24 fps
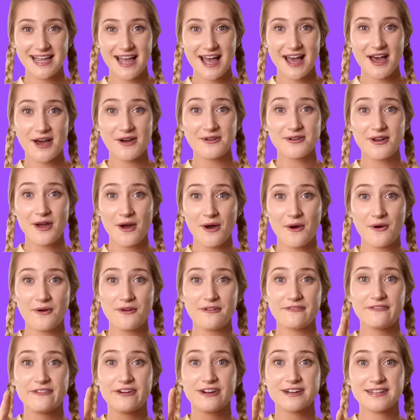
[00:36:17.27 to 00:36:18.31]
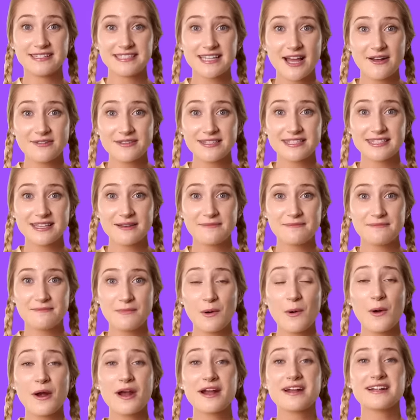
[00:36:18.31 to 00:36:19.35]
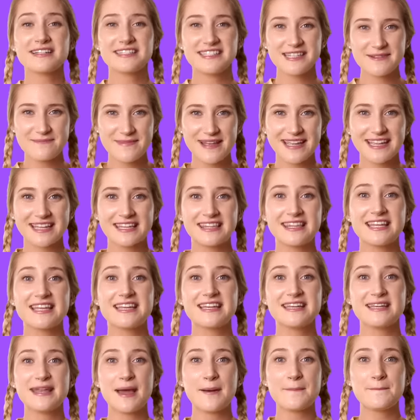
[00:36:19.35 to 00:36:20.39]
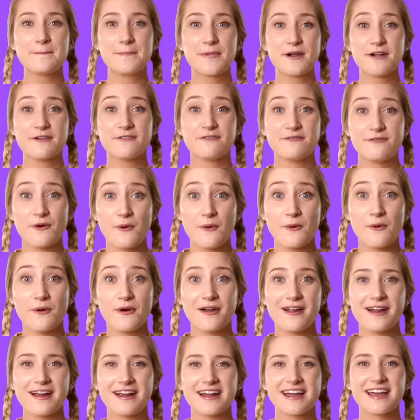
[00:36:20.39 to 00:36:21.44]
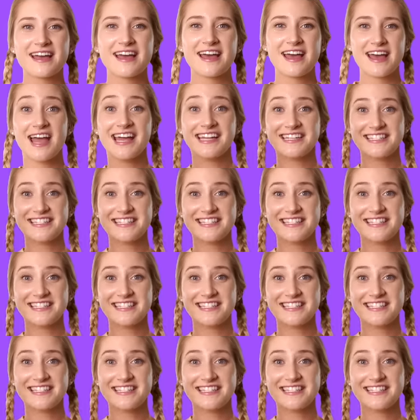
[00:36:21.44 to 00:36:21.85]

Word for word: Down, over, down some more to make the number four.